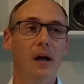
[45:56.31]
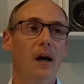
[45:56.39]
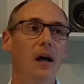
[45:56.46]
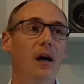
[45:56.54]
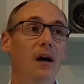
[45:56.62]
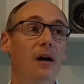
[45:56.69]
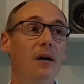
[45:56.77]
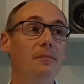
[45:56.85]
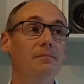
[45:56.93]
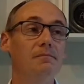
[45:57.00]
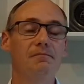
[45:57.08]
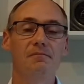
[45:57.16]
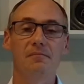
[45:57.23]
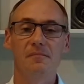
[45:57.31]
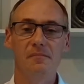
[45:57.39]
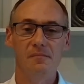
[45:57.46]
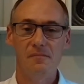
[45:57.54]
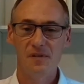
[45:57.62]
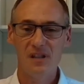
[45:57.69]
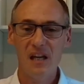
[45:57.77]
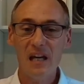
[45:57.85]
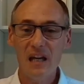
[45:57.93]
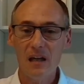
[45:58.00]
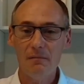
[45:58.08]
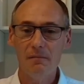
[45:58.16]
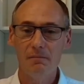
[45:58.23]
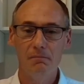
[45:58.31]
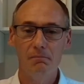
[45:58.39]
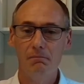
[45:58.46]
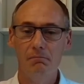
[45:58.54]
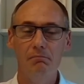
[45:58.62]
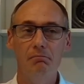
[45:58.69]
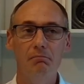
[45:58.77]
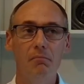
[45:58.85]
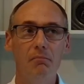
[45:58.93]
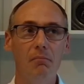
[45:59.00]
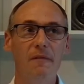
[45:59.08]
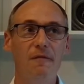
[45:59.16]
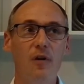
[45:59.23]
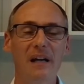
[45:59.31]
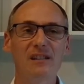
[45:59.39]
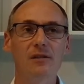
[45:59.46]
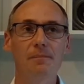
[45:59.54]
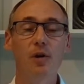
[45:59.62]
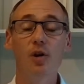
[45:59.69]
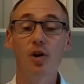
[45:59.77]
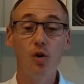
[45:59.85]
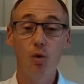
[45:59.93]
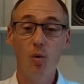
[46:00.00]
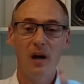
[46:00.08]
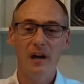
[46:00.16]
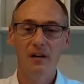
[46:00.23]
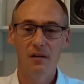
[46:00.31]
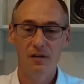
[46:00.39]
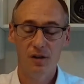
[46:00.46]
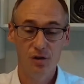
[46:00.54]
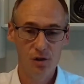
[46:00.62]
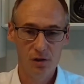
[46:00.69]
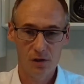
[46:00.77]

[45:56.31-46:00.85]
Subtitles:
They, for example, acquired a new